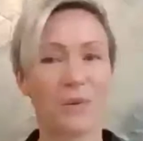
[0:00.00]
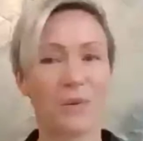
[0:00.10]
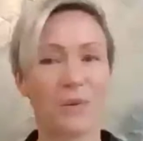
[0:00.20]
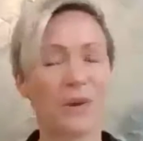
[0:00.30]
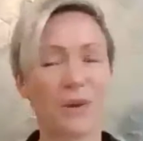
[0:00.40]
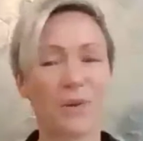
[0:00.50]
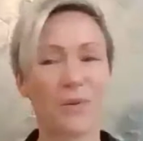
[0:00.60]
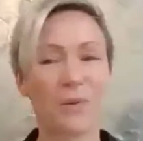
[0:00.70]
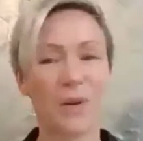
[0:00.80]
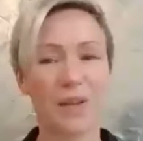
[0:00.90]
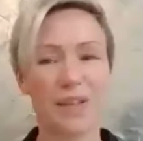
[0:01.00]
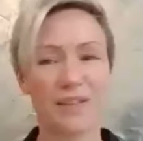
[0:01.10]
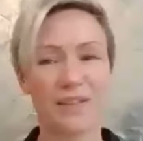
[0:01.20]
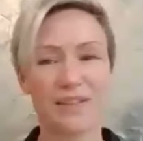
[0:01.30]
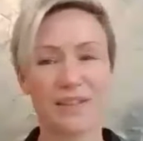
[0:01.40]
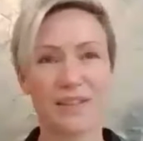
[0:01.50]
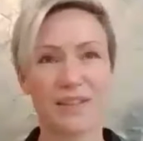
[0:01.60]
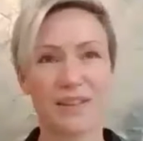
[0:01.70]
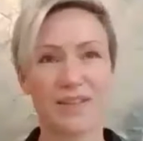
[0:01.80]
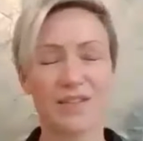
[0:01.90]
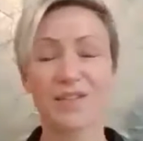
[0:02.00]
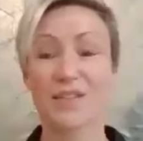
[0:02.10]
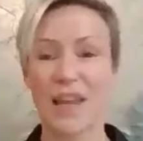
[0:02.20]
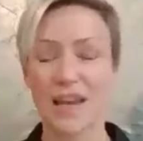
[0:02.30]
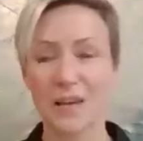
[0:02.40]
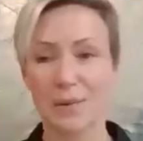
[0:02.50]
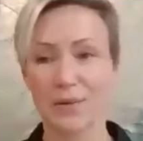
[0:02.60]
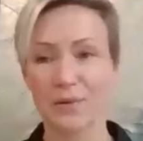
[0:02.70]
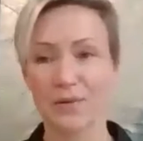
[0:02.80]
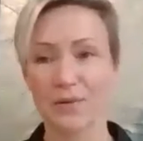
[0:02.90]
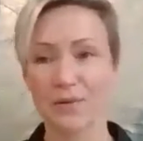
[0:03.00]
it's sustainable.